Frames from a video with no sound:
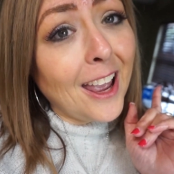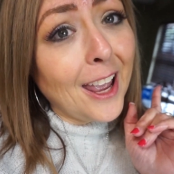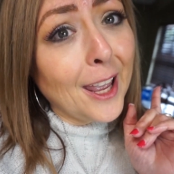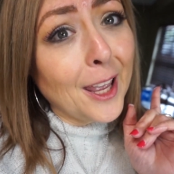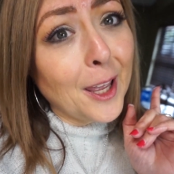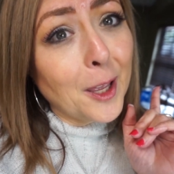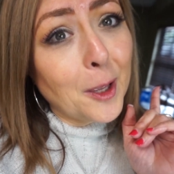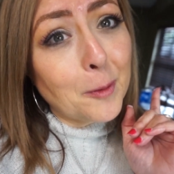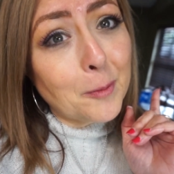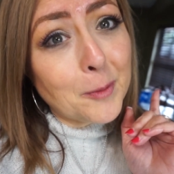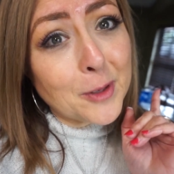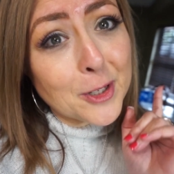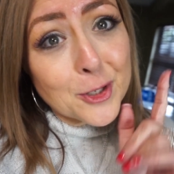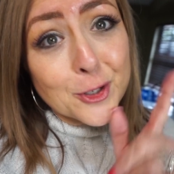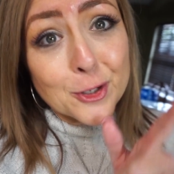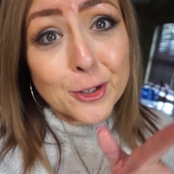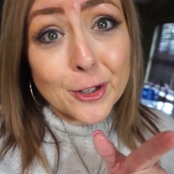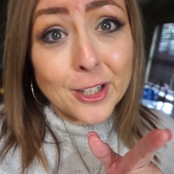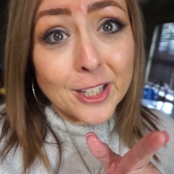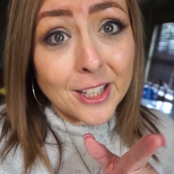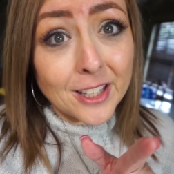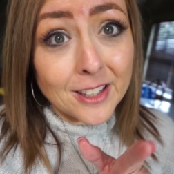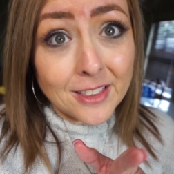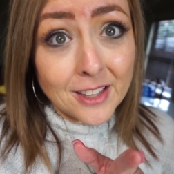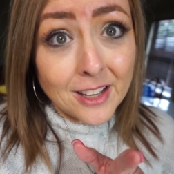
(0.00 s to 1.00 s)
And be sure
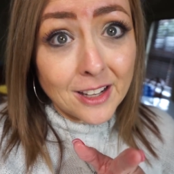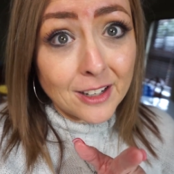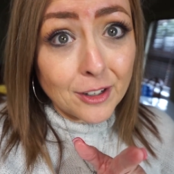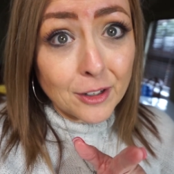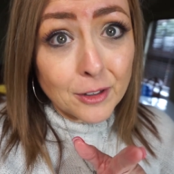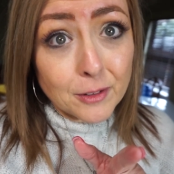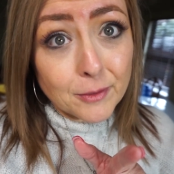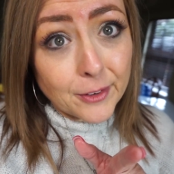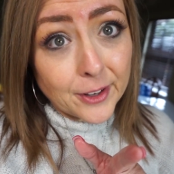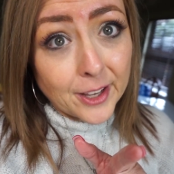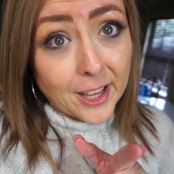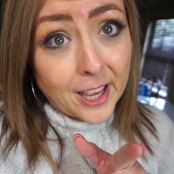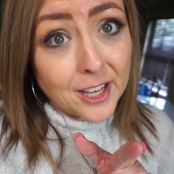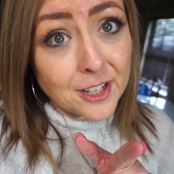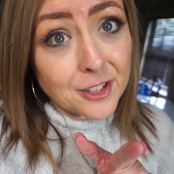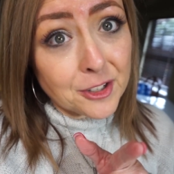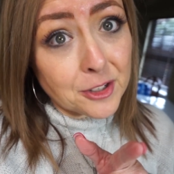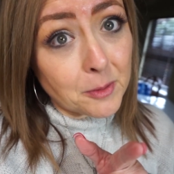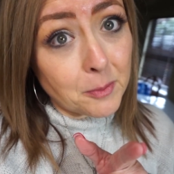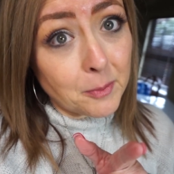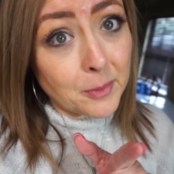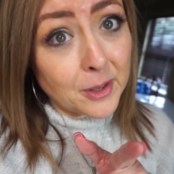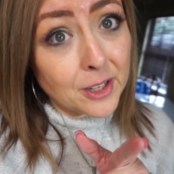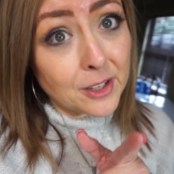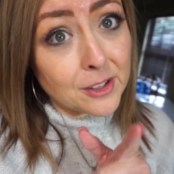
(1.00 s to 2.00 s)
and hit that
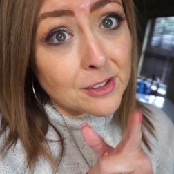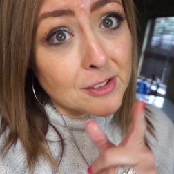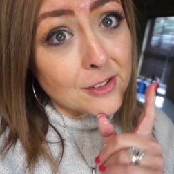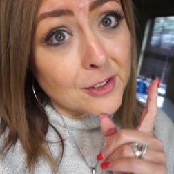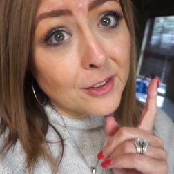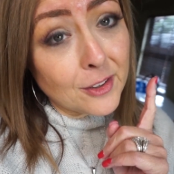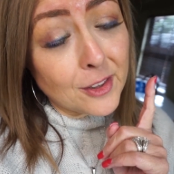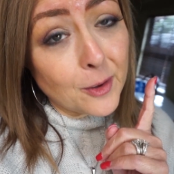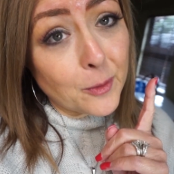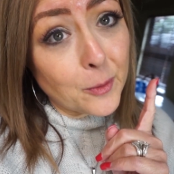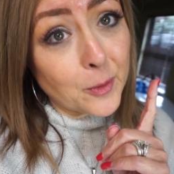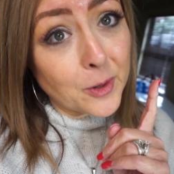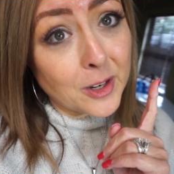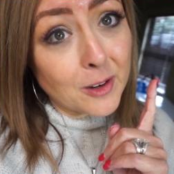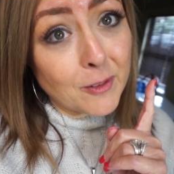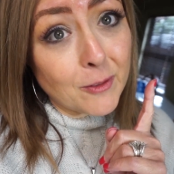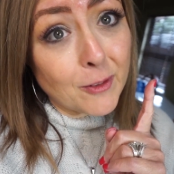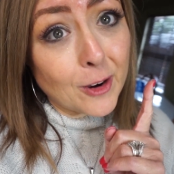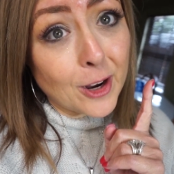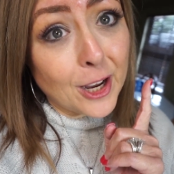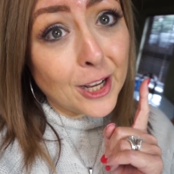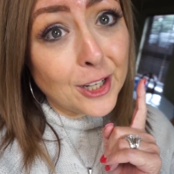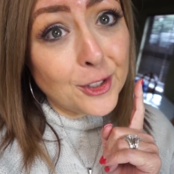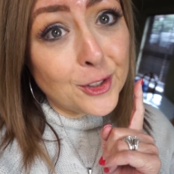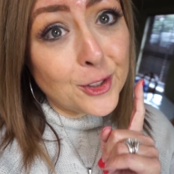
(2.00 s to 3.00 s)
notification bell so that
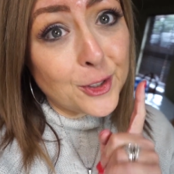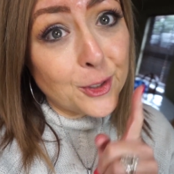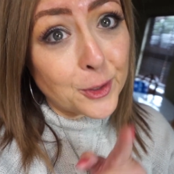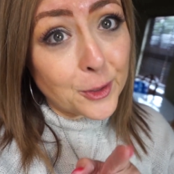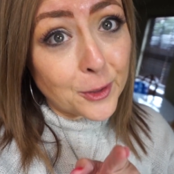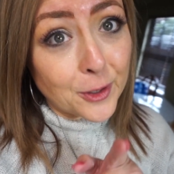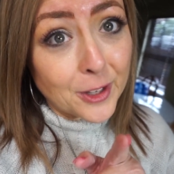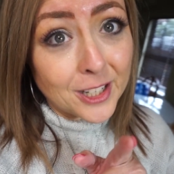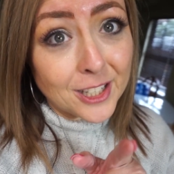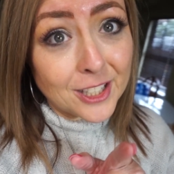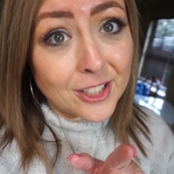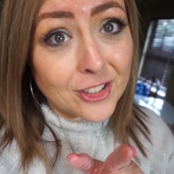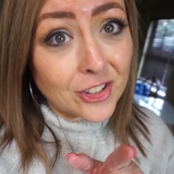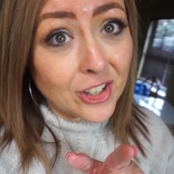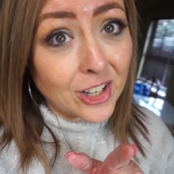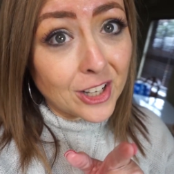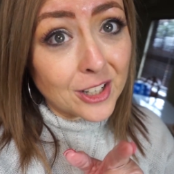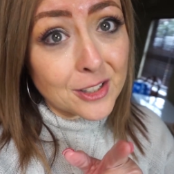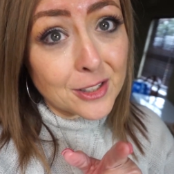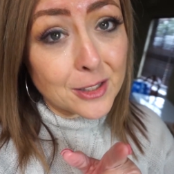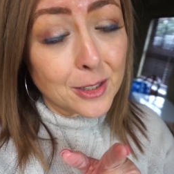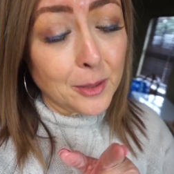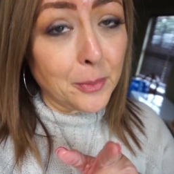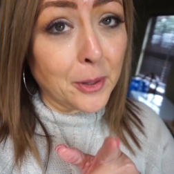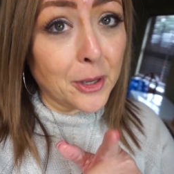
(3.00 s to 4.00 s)
whenever I do get a
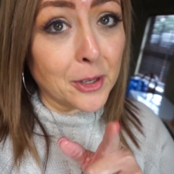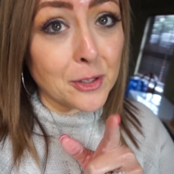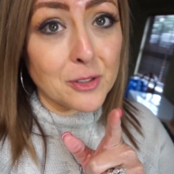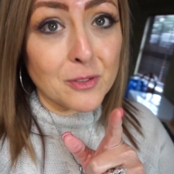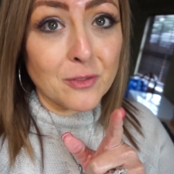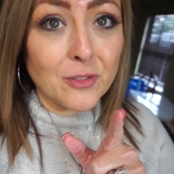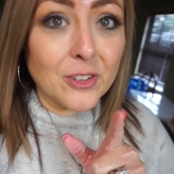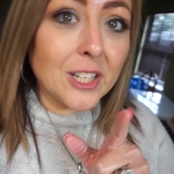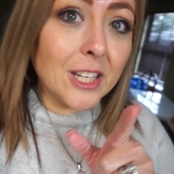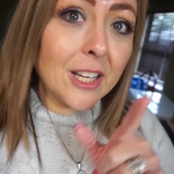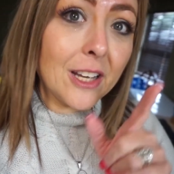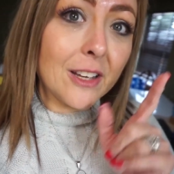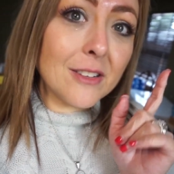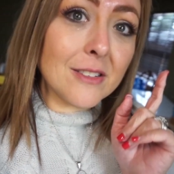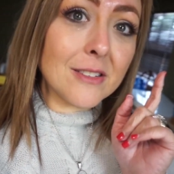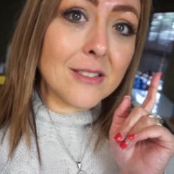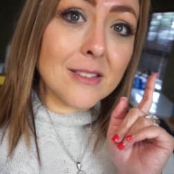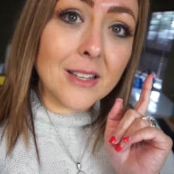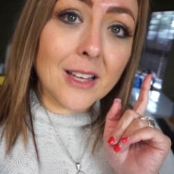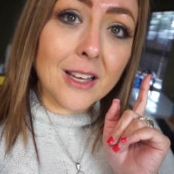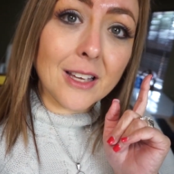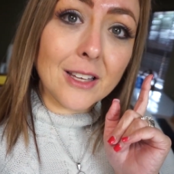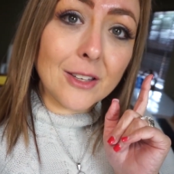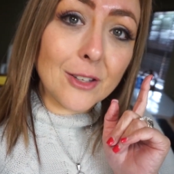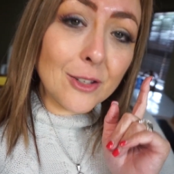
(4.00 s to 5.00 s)
chance to post videos
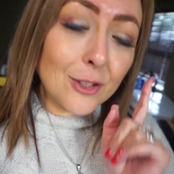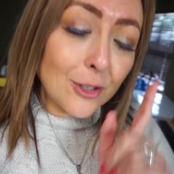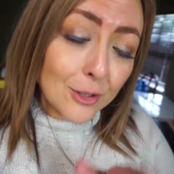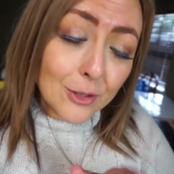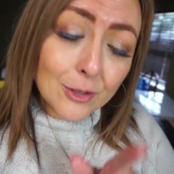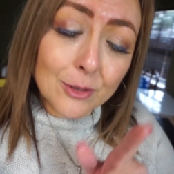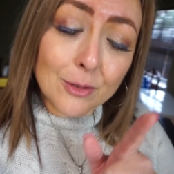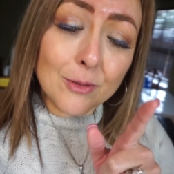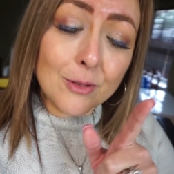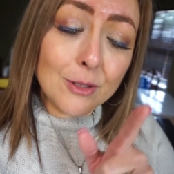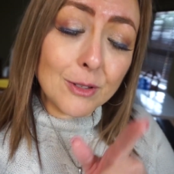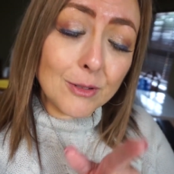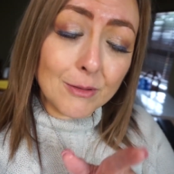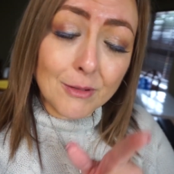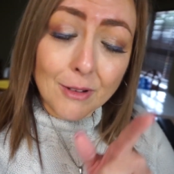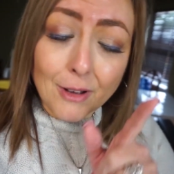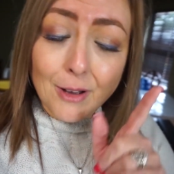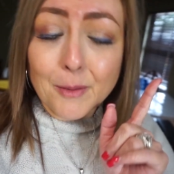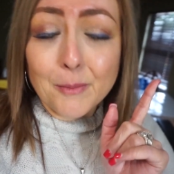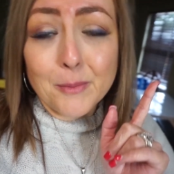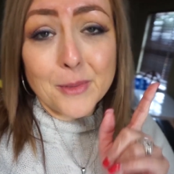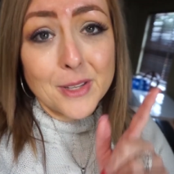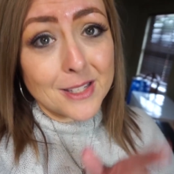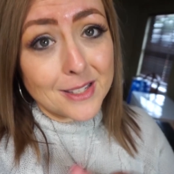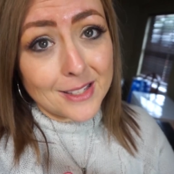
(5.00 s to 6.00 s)
that you do
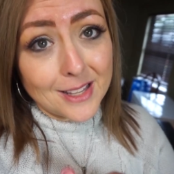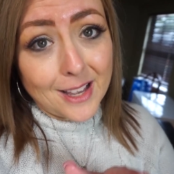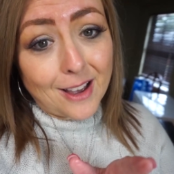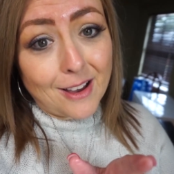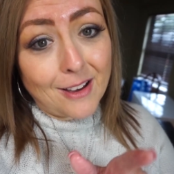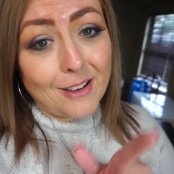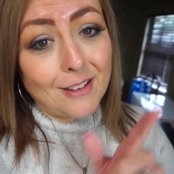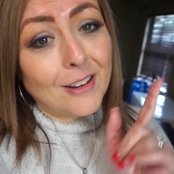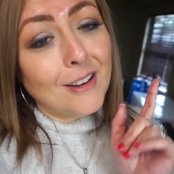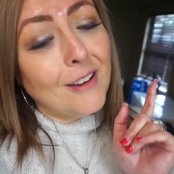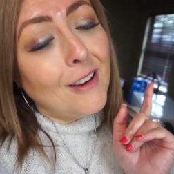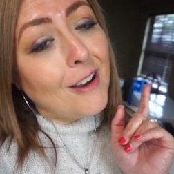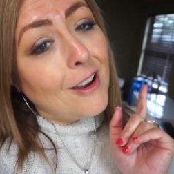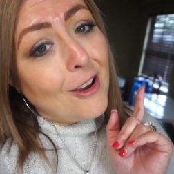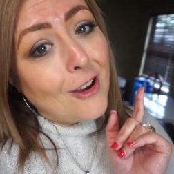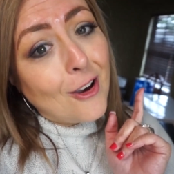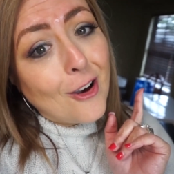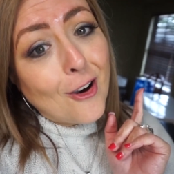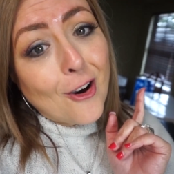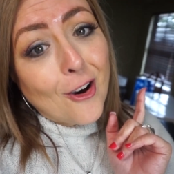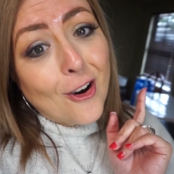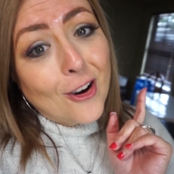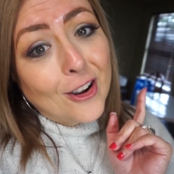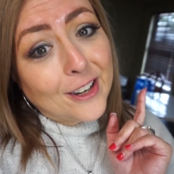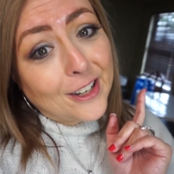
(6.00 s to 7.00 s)
not miss out
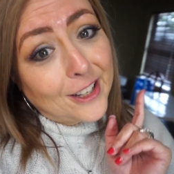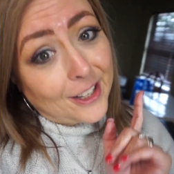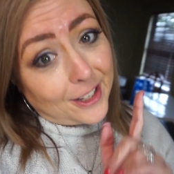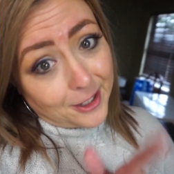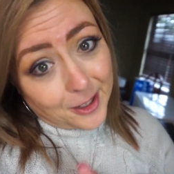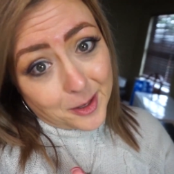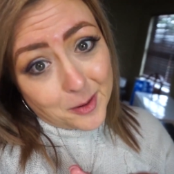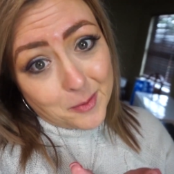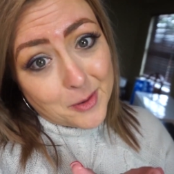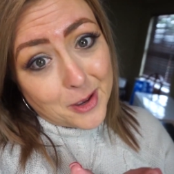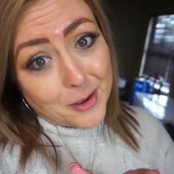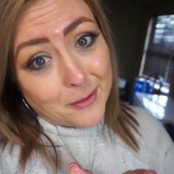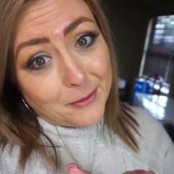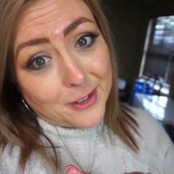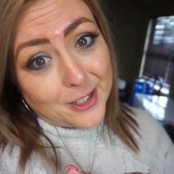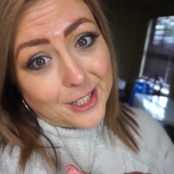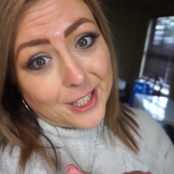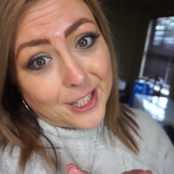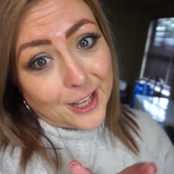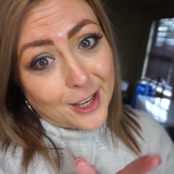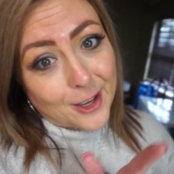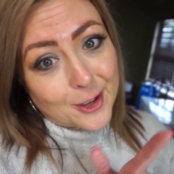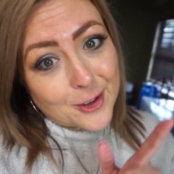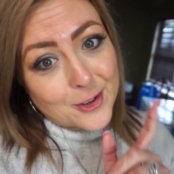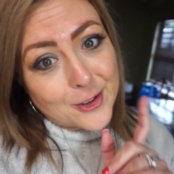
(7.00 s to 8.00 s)
on any of my
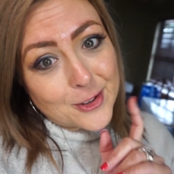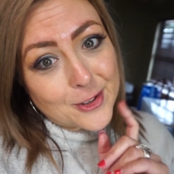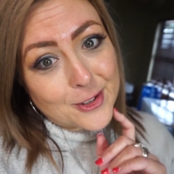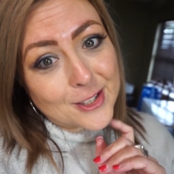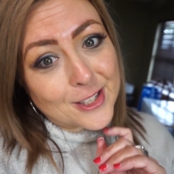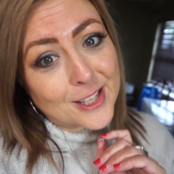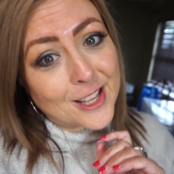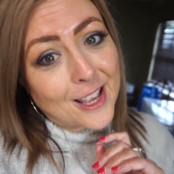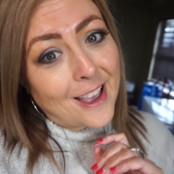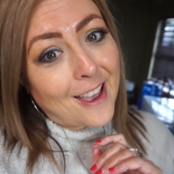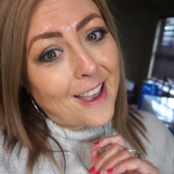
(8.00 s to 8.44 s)
videos.